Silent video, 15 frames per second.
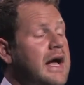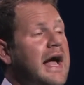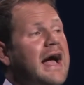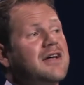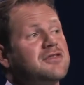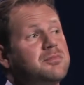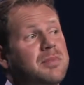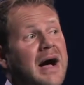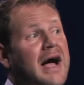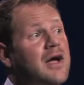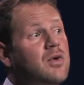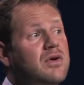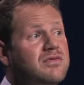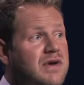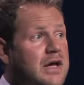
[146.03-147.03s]
as
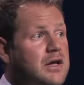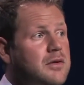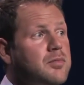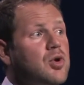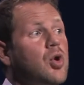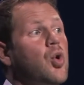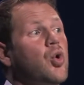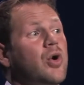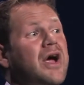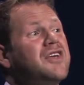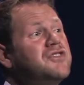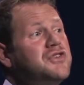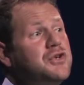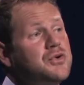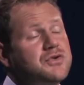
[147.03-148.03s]
bioavailable or
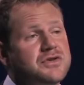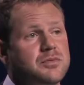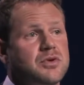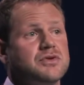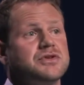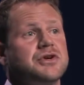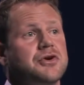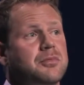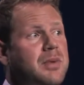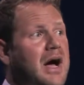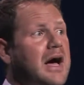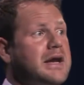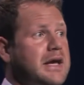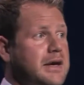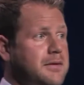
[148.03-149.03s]
as usable to your
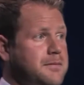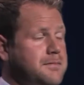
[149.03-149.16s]
body